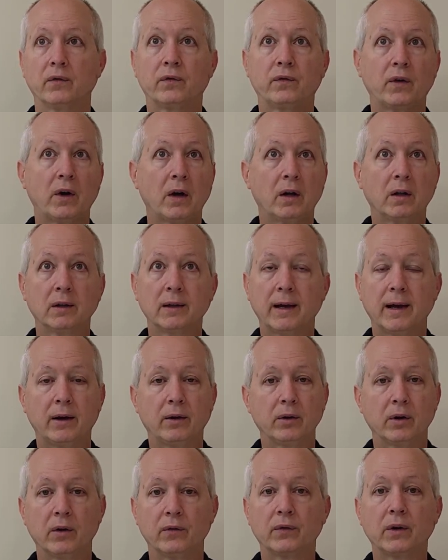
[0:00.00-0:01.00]

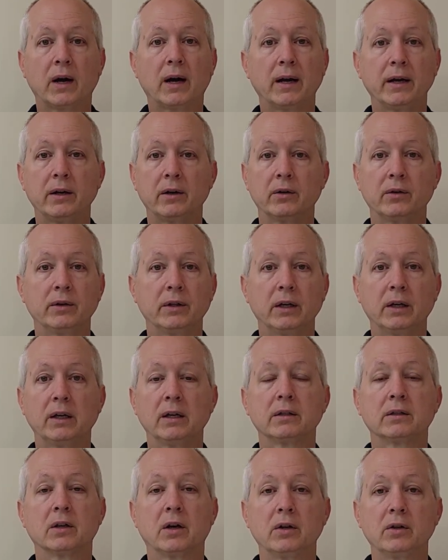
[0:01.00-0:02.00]
fallout of iron that
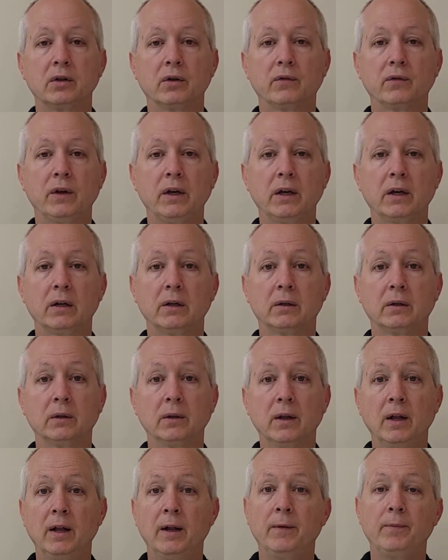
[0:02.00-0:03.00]
gets on your
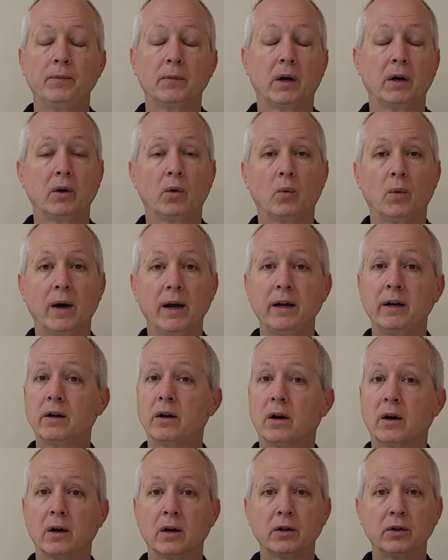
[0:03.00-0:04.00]
vehicle. On a white
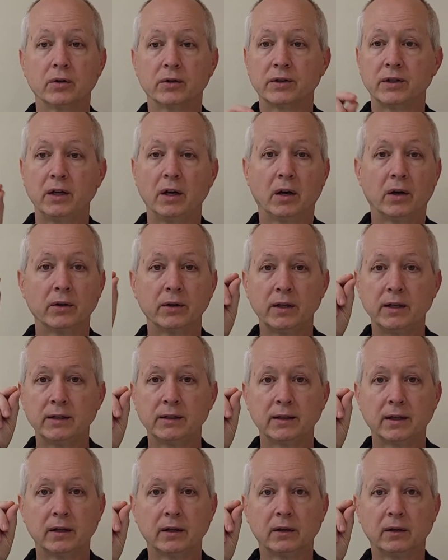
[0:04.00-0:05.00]
car, you'll see all
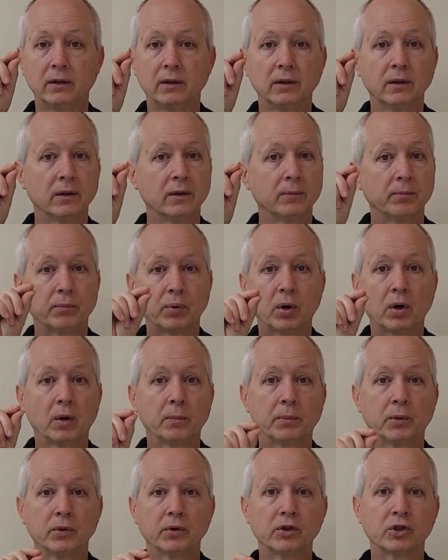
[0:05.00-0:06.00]
these little
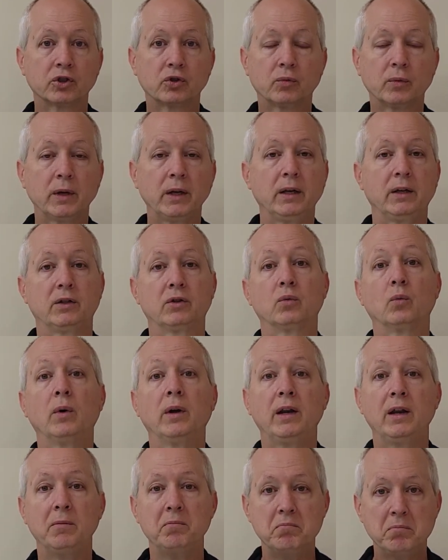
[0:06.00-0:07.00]
purple streaks
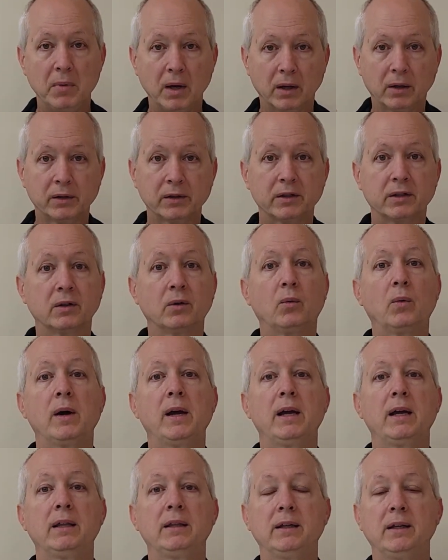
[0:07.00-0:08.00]
when it melts
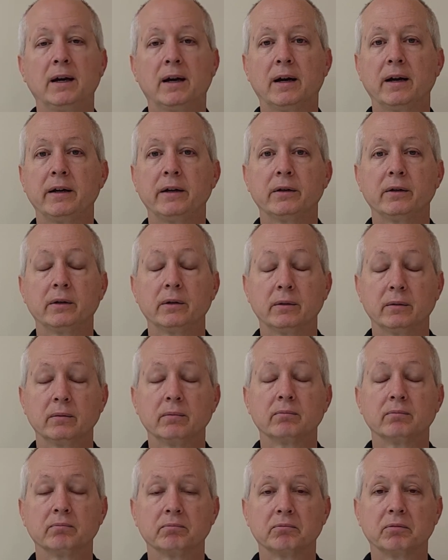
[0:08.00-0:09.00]
away the iron.
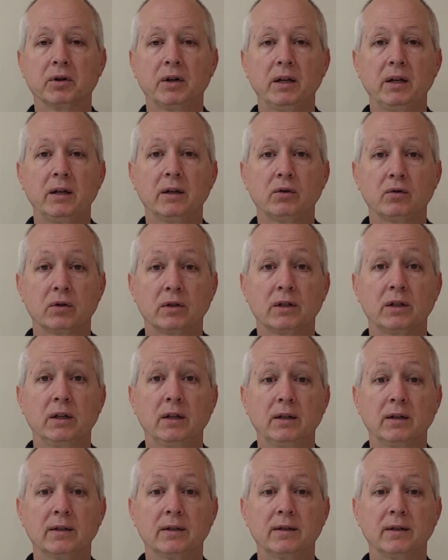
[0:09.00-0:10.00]
Pretty
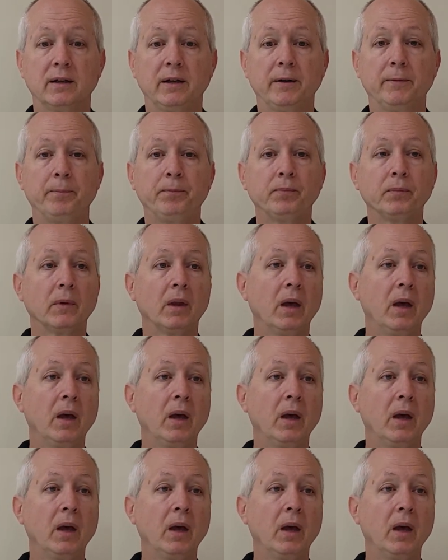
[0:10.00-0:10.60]
interesting to see.